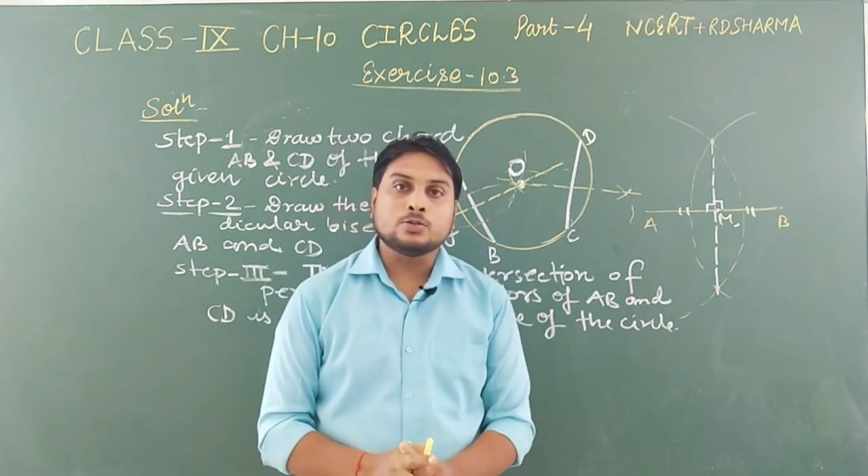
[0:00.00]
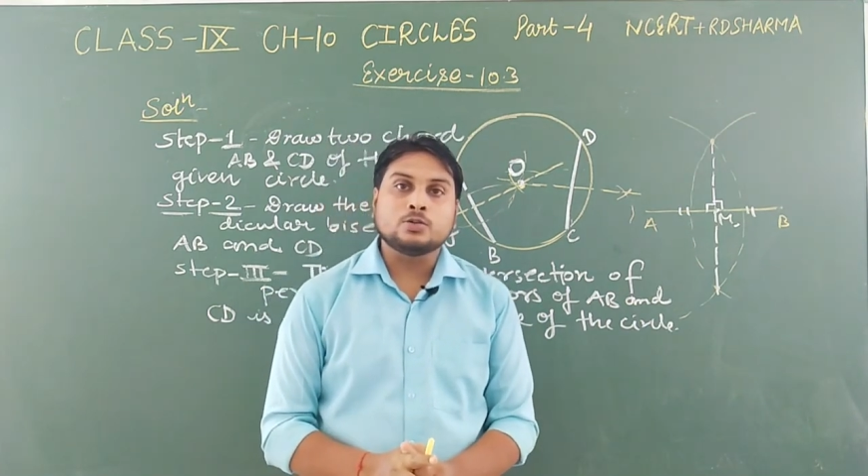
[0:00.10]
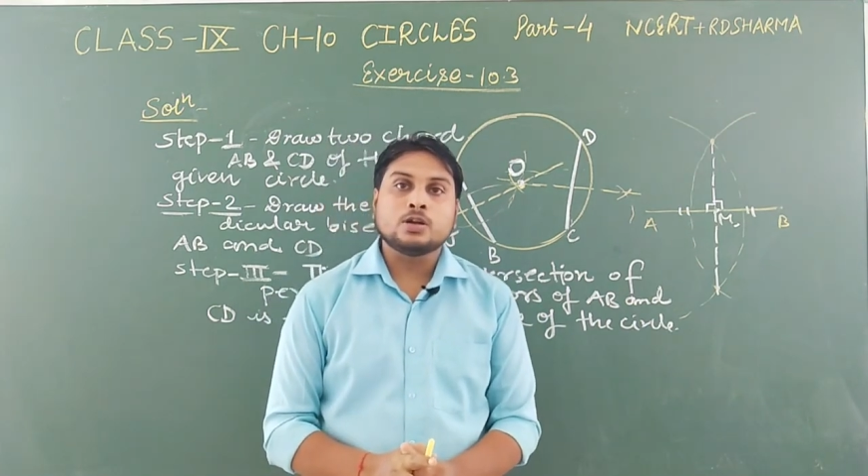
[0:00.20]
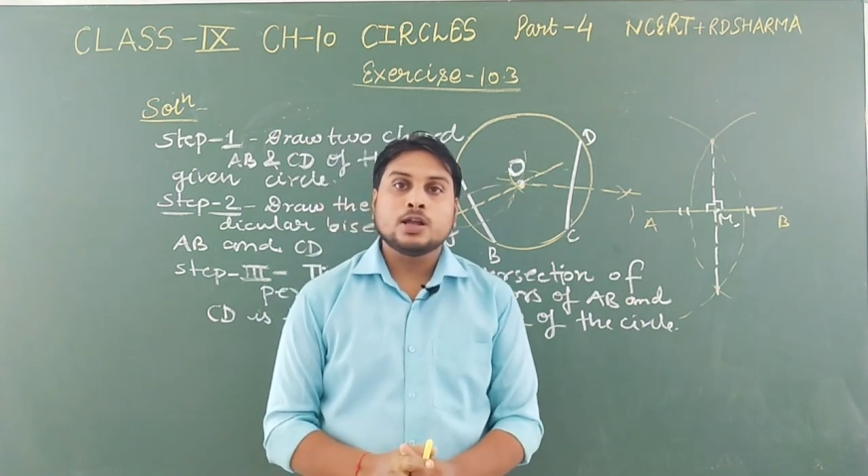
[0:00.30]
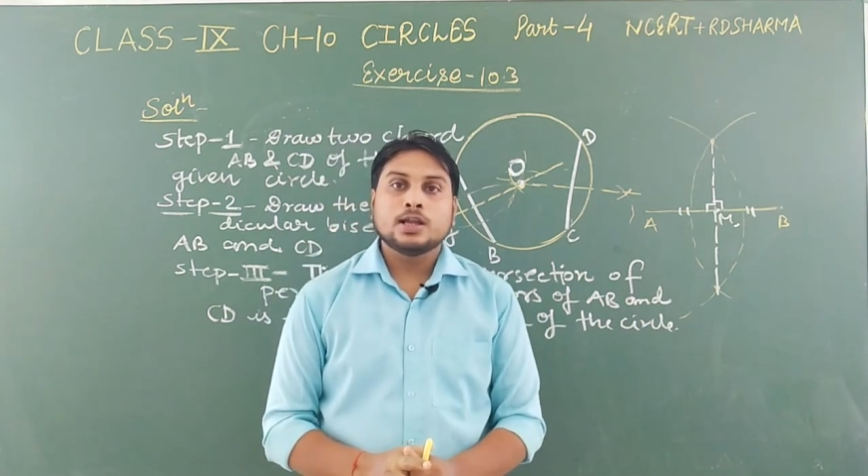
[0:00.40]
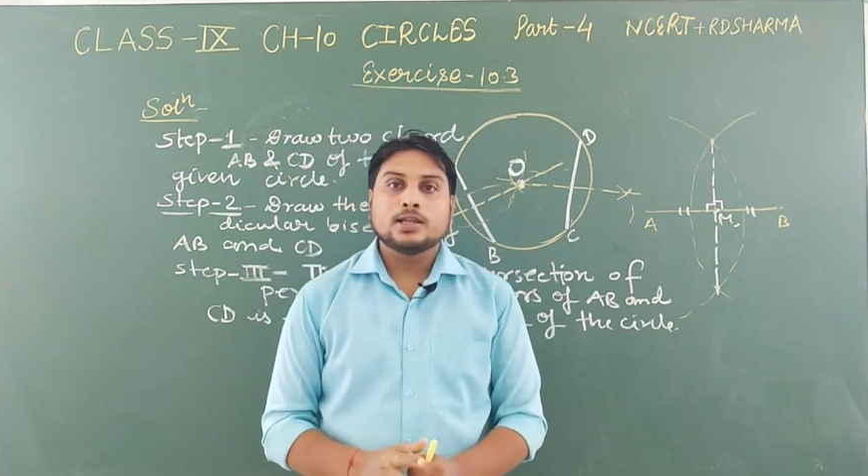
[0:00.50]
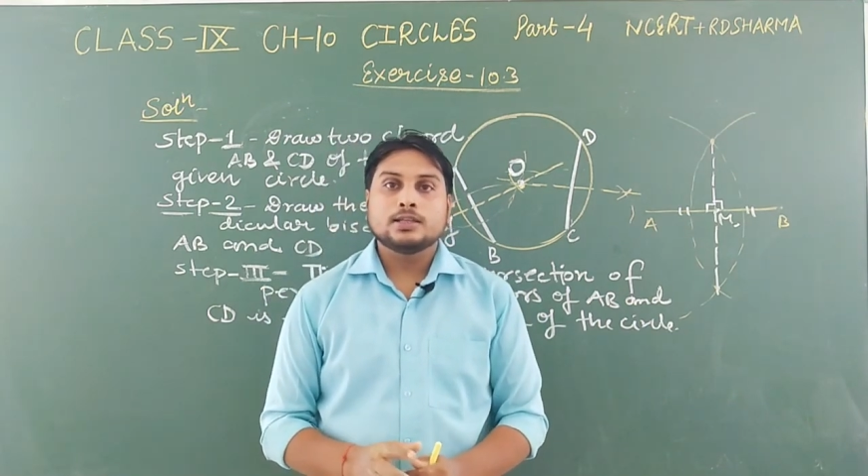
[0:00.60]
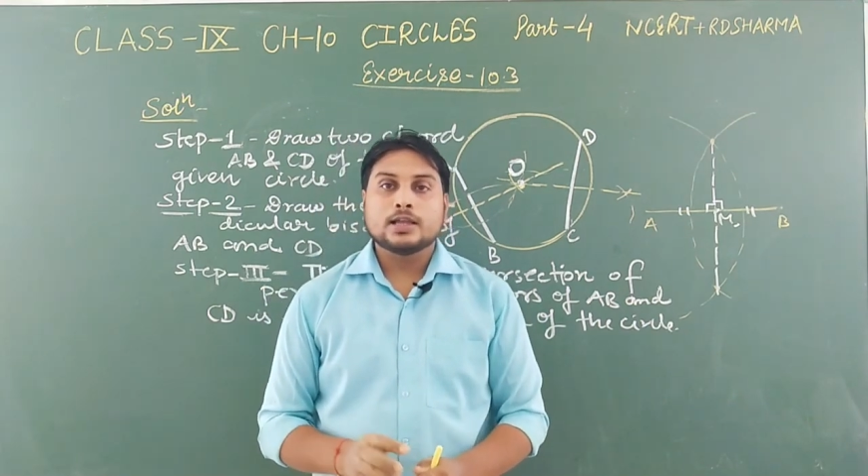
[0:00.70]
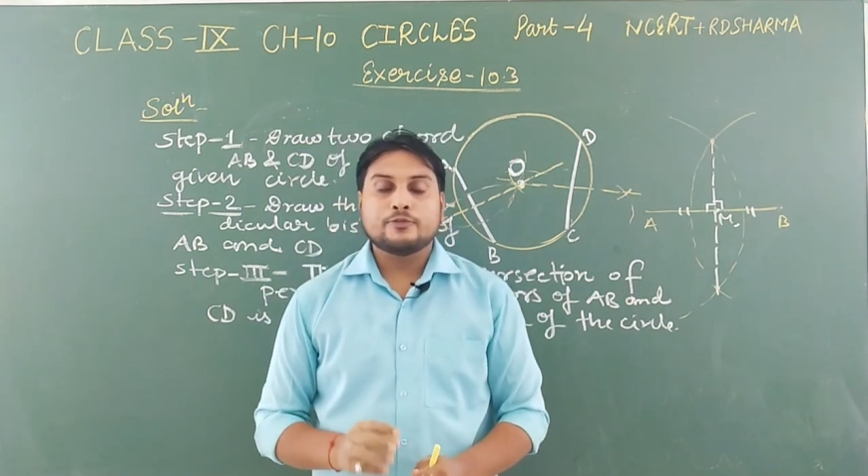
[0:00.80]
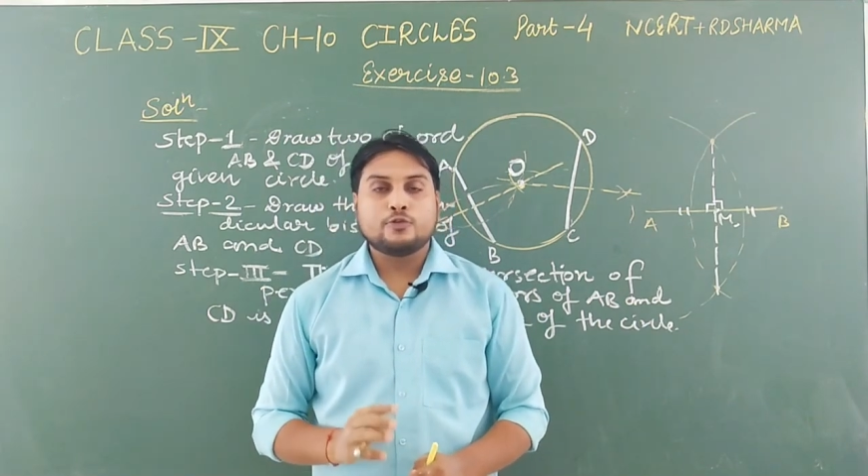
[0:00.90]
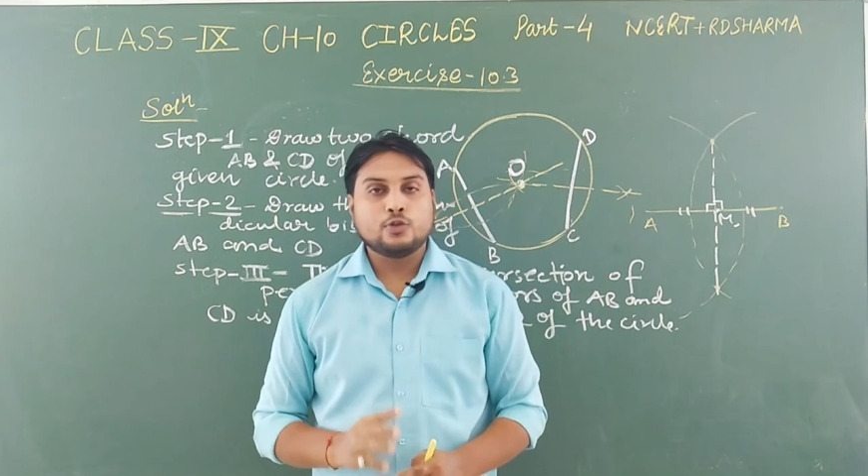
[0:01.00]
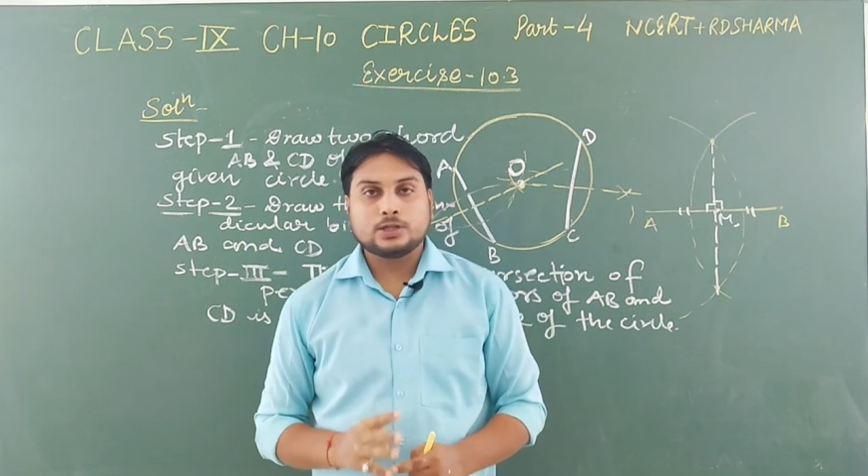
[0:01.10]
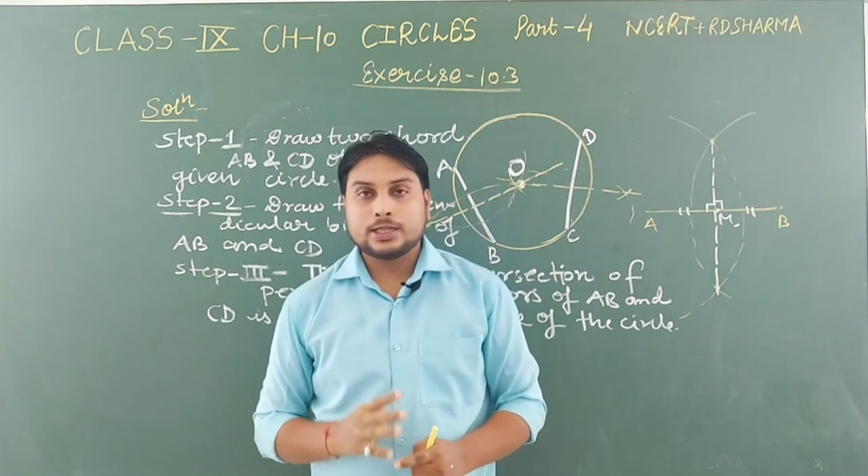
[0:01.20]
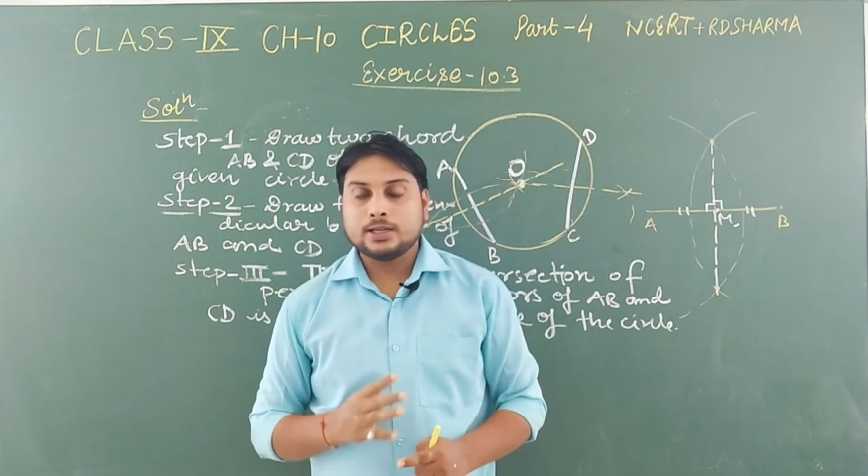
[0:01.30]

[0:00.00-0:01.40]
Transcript: you,